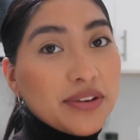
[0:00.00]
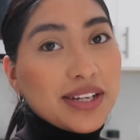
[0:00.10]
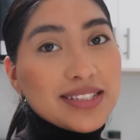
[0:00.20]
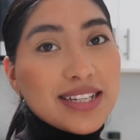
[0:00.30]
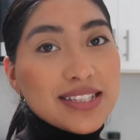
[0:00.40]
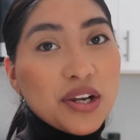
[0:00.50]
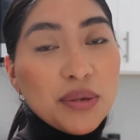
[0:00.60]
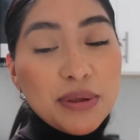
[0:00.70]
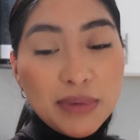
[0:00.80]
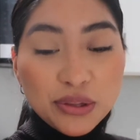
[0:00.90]
you guys, that's how I
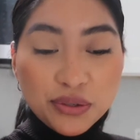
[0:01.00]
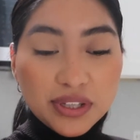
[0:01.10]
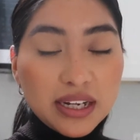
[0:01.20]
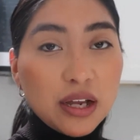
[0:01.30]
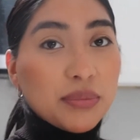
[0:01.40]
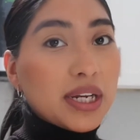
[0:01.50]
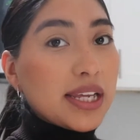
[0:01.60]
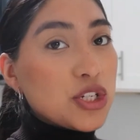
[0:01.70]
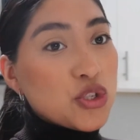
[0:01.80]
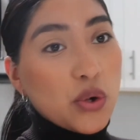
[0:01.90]
make my torta. Now I'm gonna
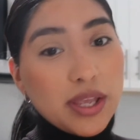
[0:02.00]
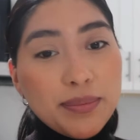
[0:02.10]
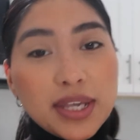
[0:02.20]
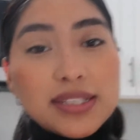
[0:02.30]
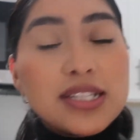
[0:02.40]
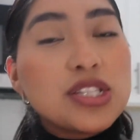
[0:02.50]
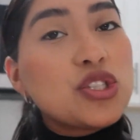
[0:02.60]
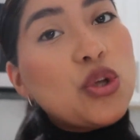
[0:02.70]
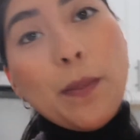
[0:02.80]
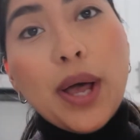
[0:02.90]
enjoy it because it's
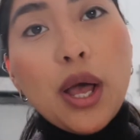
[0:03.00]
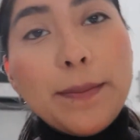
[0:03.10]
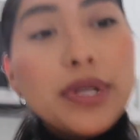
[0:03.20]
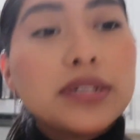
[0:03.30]
so bomb.